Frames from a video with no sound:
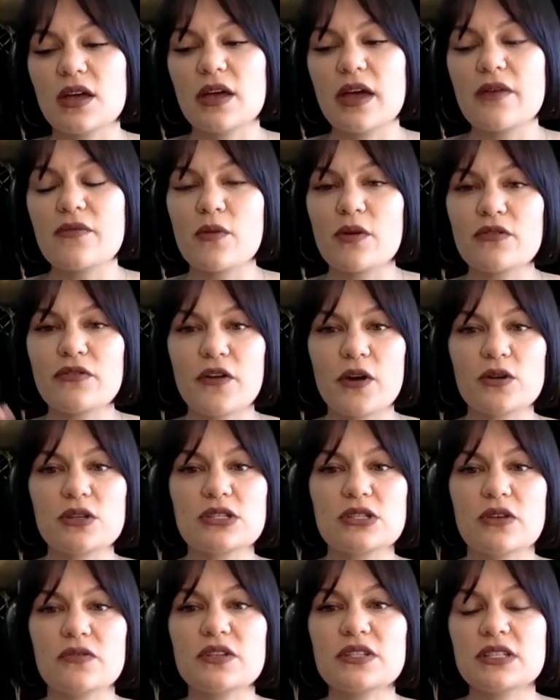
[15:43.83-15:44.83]
everyone
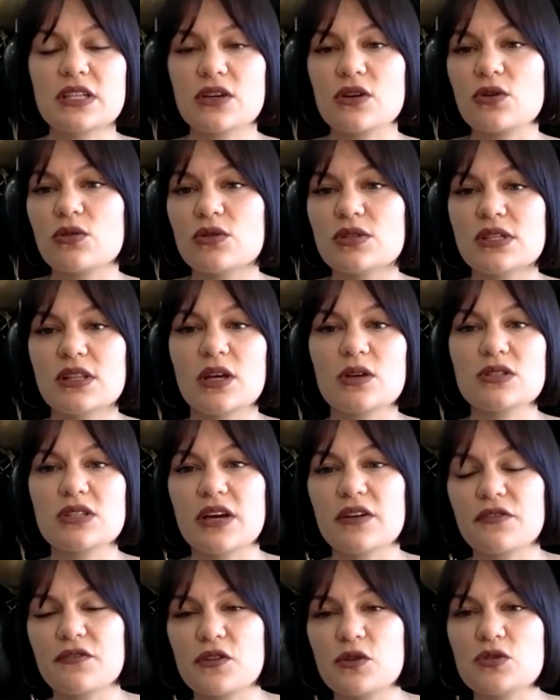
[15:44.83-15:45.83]
focuses on the singles and those
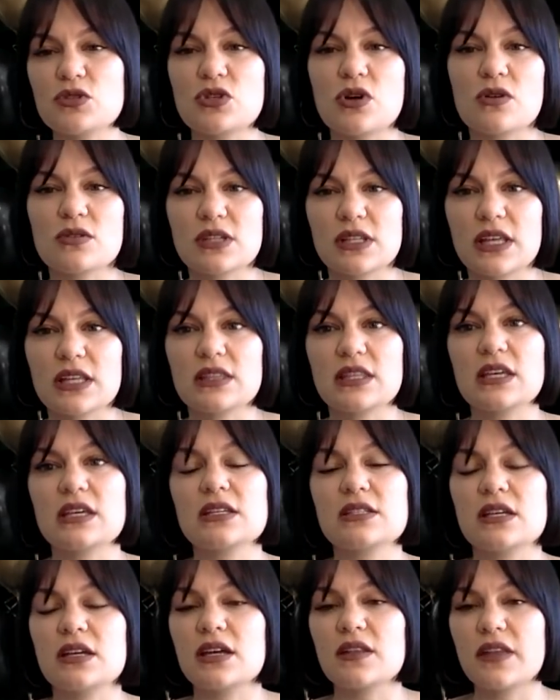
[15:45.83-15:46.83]
like few songs that they think
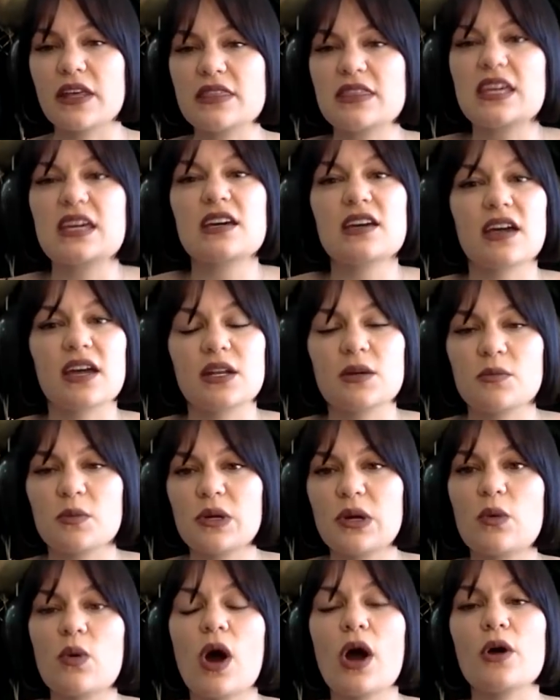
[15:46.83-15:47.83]
are gonna,
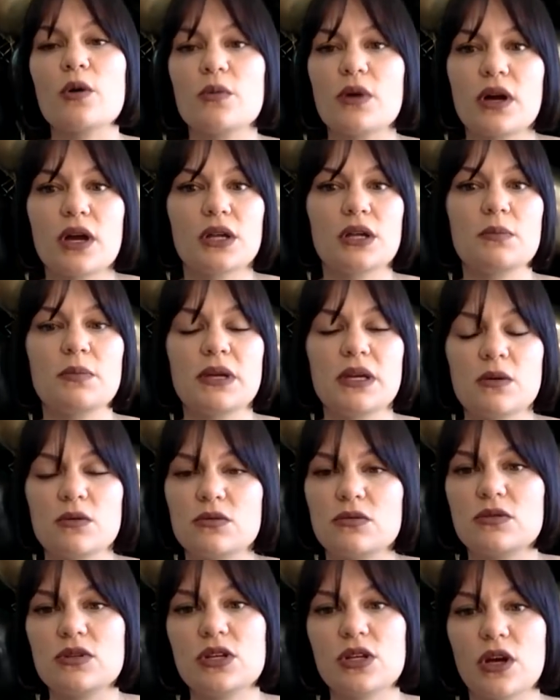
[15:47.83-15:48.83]
we all hope gonna be,
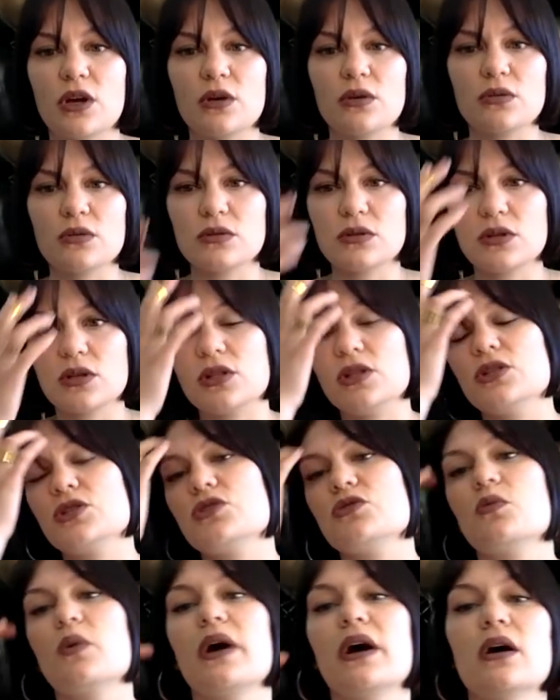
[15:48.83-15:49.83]
you know, gonna
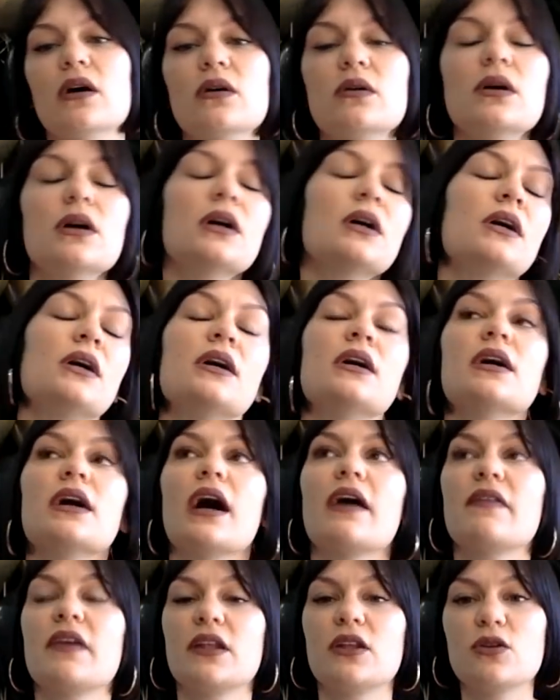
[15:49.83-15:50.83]
do well.
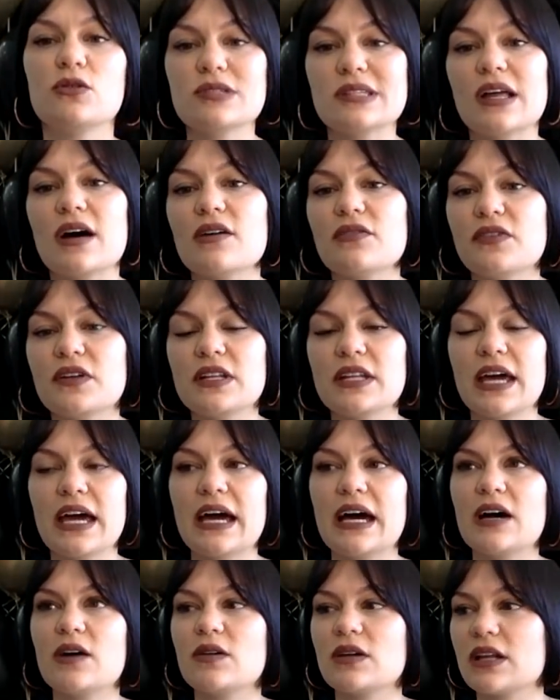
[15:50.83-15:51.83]
And then Who's Laughing
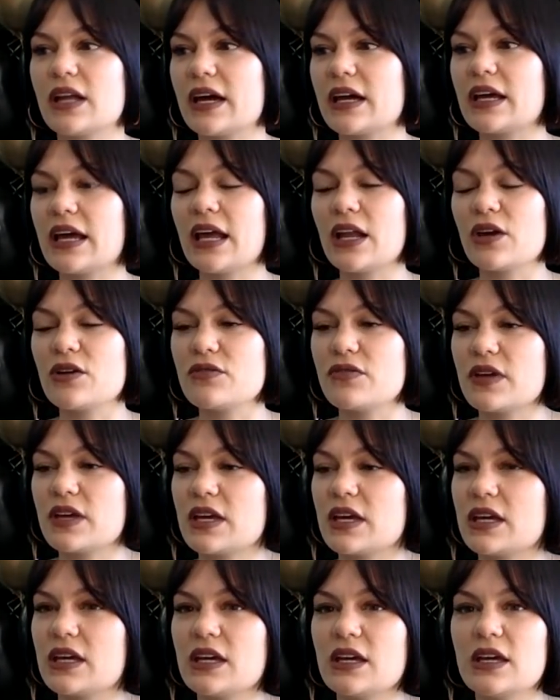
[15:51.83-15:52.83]
Now and like
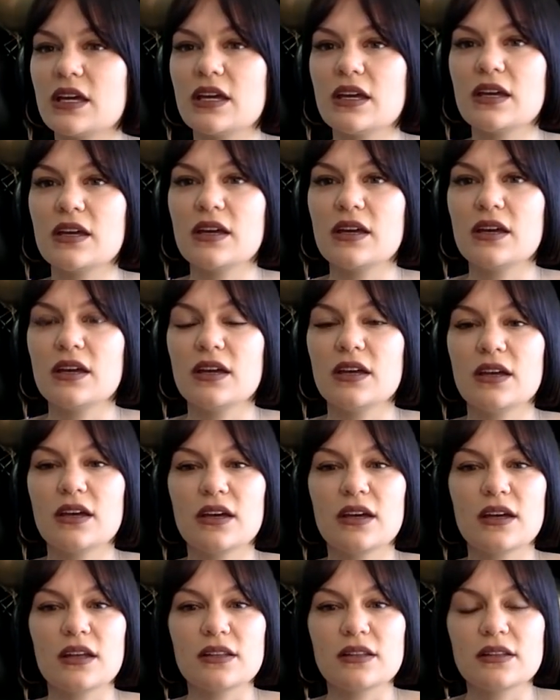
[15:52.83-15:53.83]
LOVE,
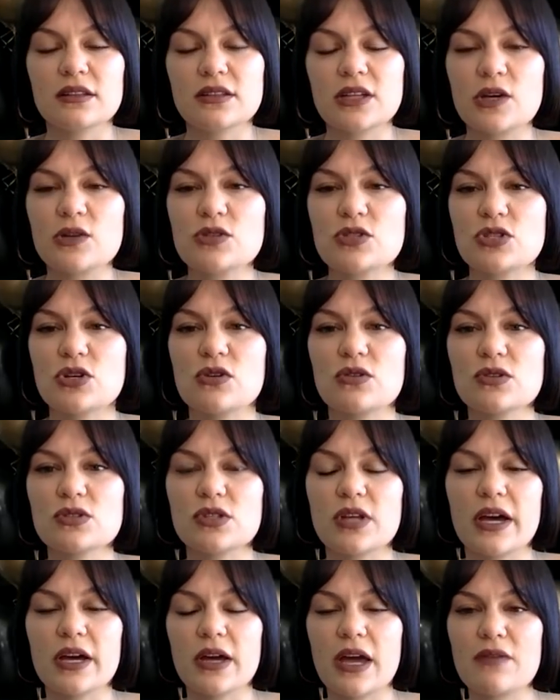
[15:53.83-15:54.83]
those songs,
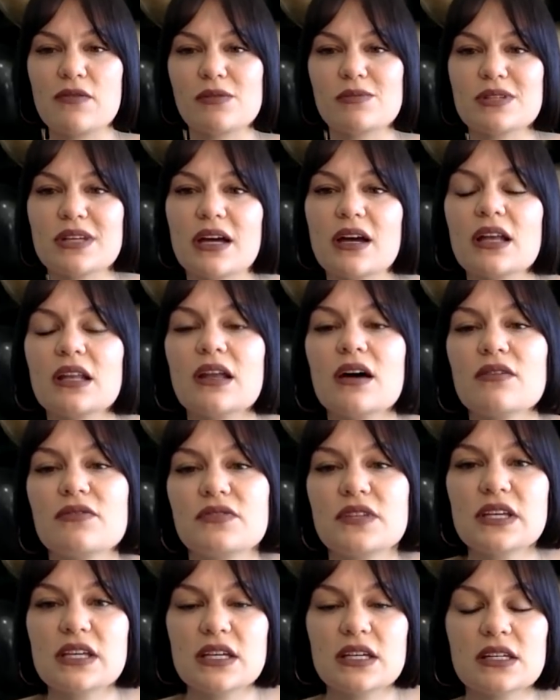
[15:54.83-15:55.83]
like everyone was like, I love
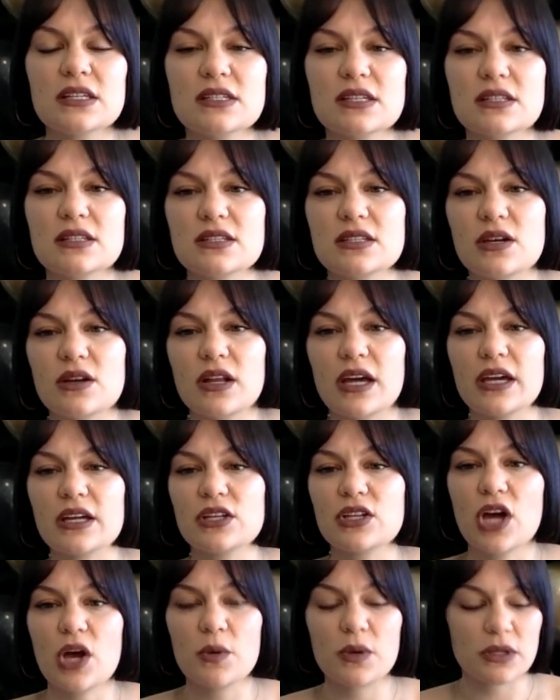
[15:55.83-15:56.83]
these. And so like
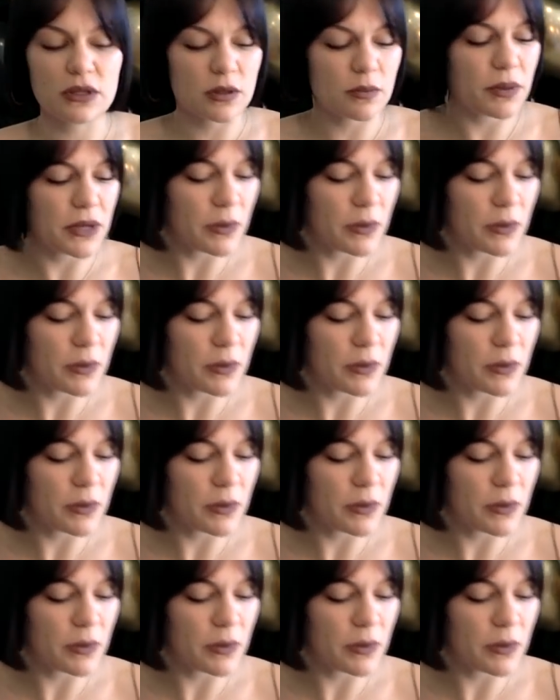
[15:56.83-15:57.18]
knowing that